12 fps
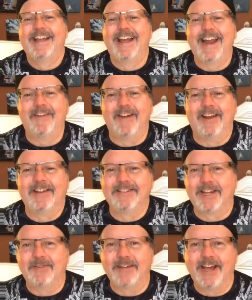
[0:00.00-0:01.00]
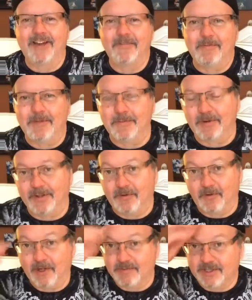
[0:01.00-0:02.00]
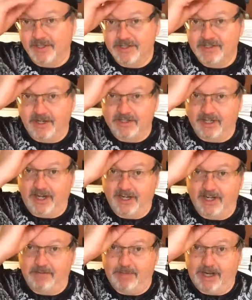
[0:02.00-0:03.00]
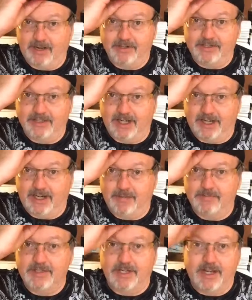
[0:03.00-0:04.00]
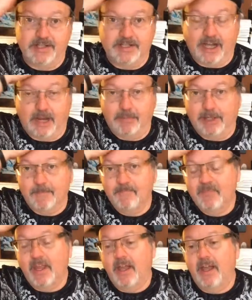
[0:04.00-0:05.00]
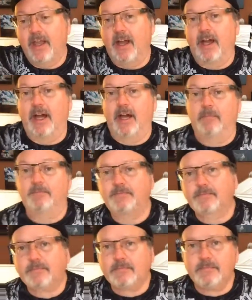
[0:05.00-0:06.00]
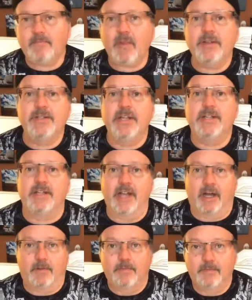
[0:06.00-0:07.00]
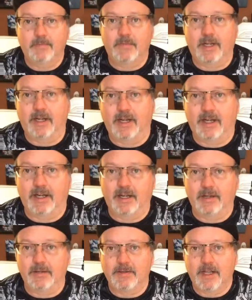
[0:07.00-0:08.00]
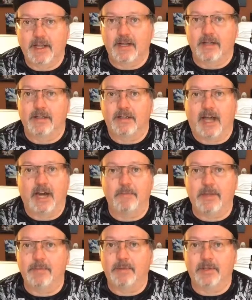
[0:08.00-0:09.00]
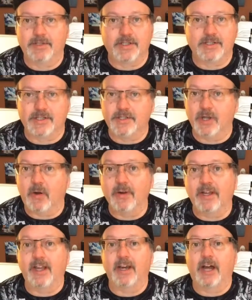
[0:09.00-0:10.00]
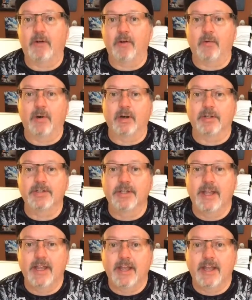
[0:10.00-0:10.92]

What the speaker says: Anyway, it looks like we got a few people in the room, so let's start talking about today's topic. TTL. A lot of people just don't get how it works.